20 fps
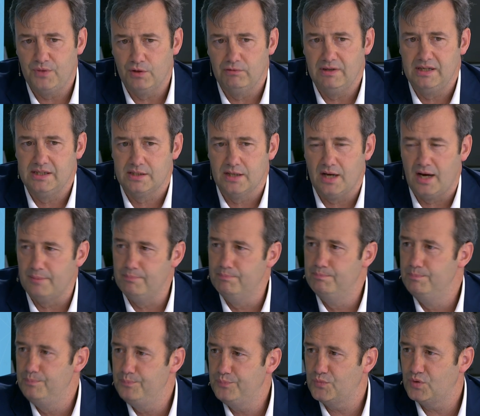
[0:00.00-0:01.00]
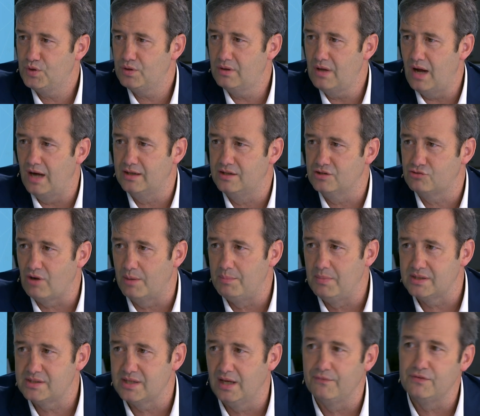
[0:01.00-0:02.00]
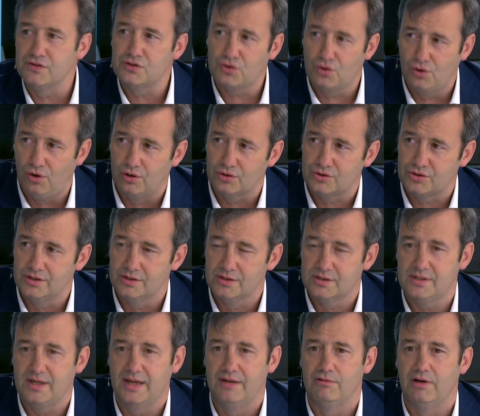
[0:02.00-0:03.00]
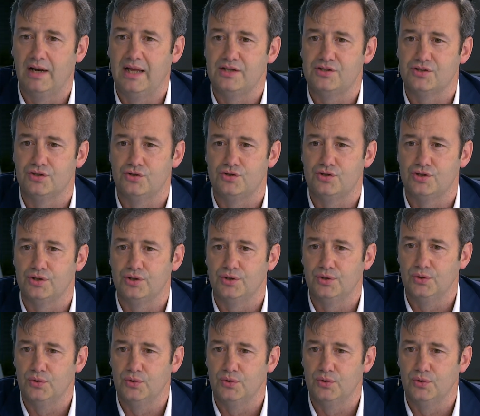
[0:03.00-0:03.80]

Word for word: the reason I'm, I describe myself as cautious in relation to